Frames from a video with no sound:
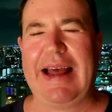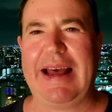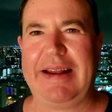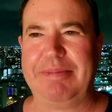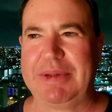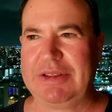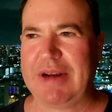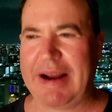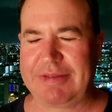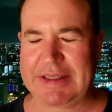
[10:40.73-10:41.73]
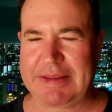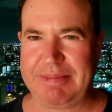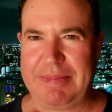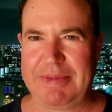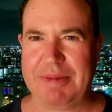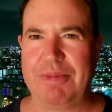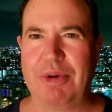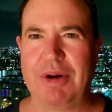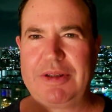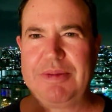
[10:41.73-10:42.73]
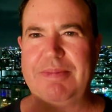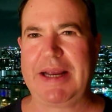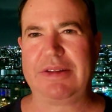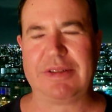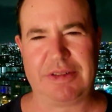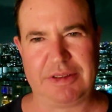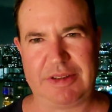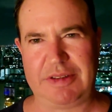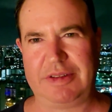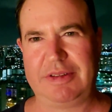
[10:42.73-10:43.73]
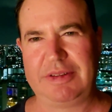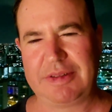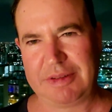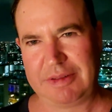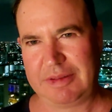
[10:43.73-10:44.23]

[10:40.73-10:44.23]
and but you have to the more you make those decisions